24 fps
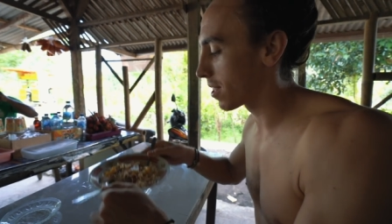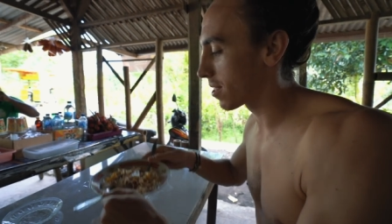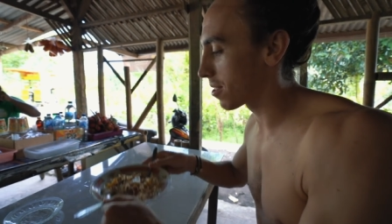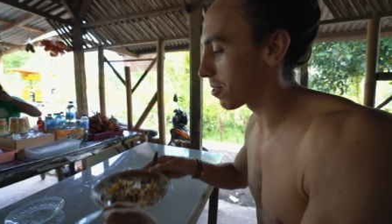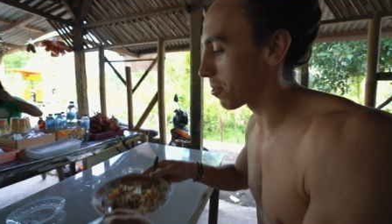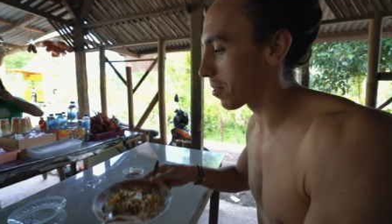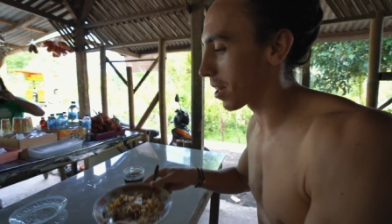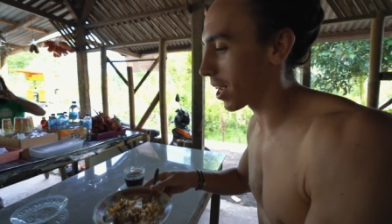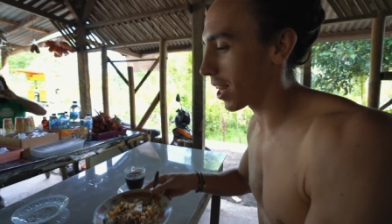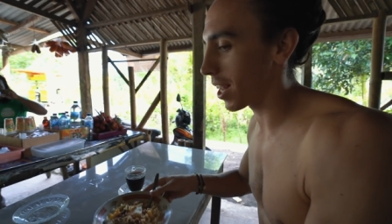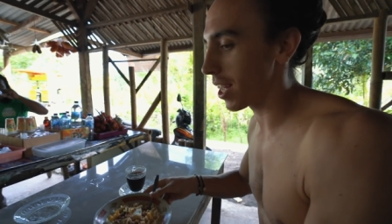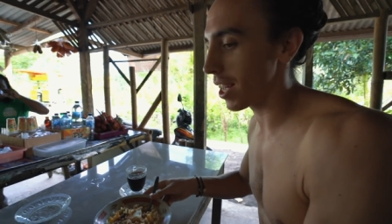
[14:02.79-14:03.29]
So
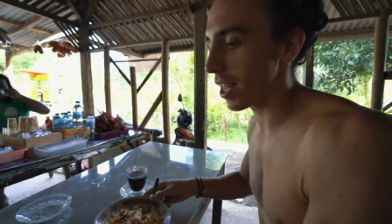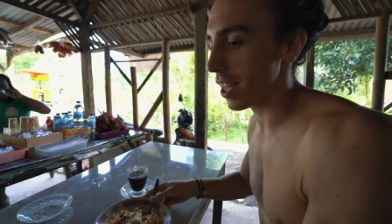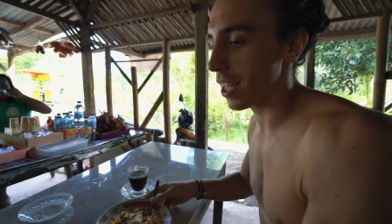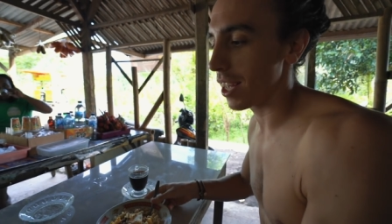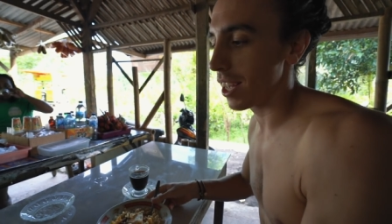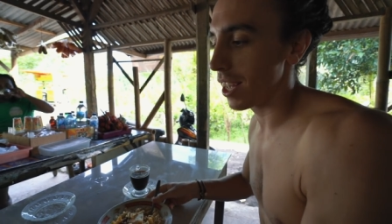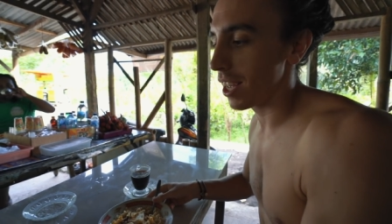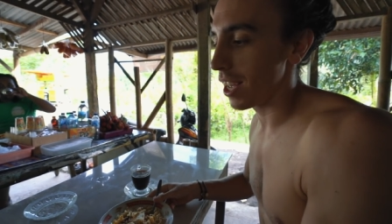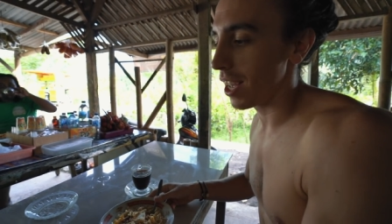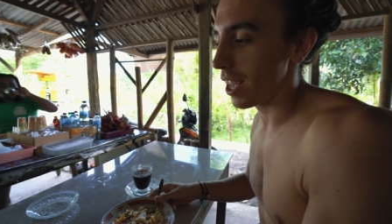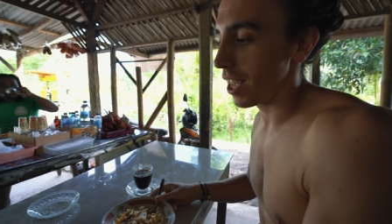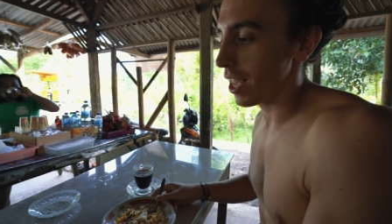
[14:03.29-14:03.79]
we're gonna
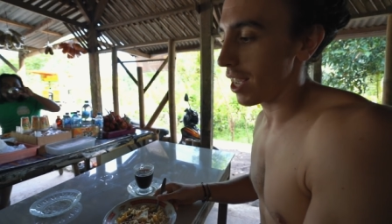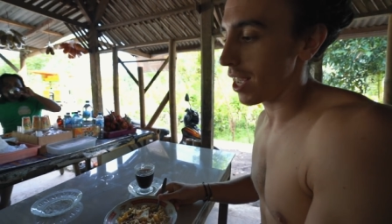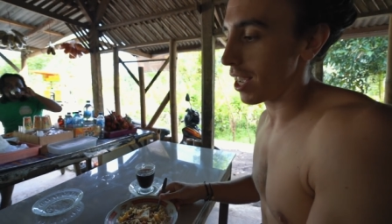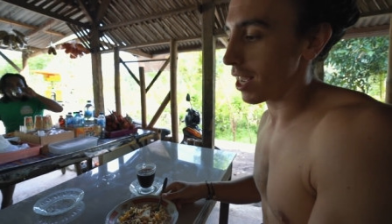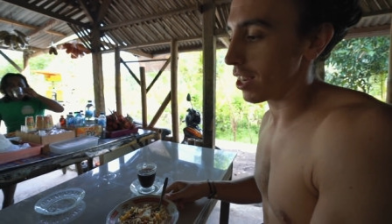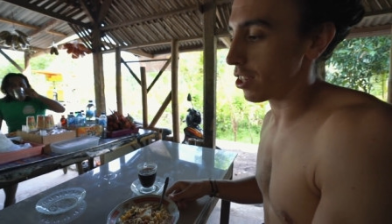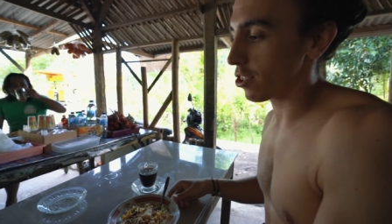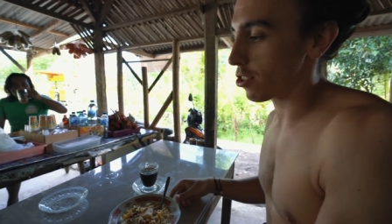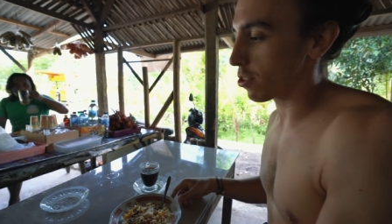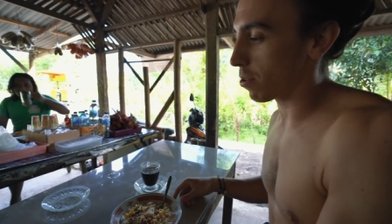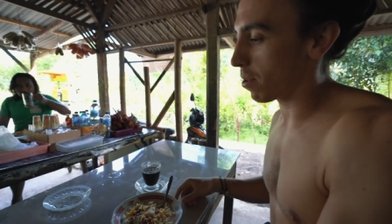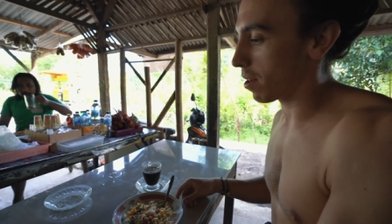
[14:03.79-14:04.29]

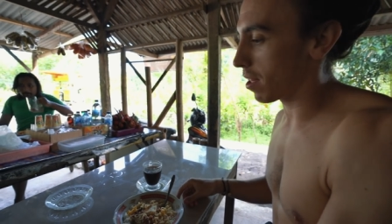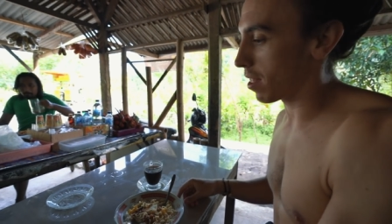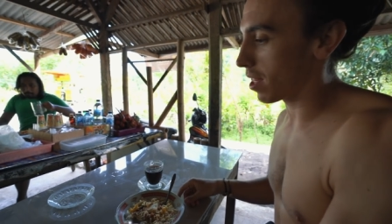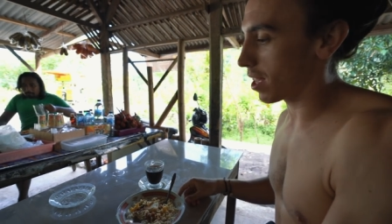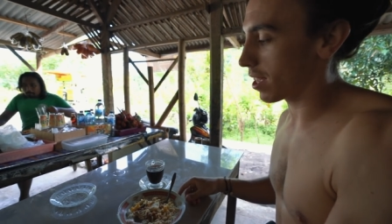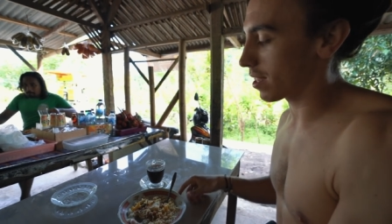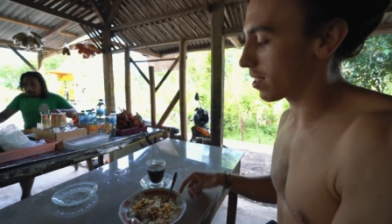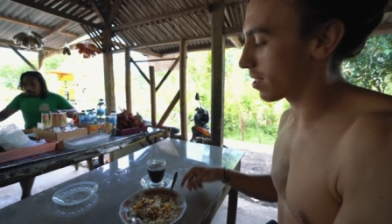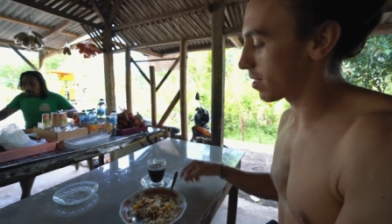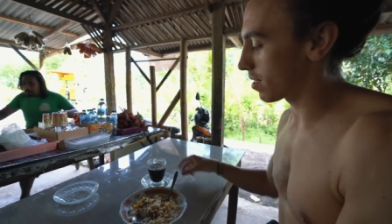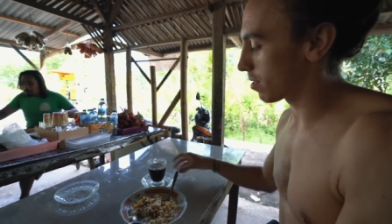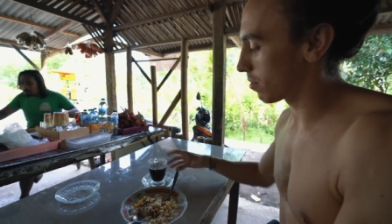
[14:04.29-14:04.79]
enjoy
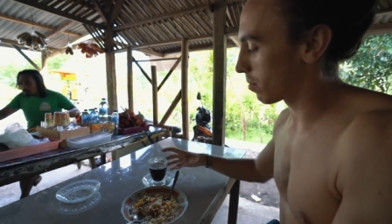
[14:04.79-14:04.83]
this.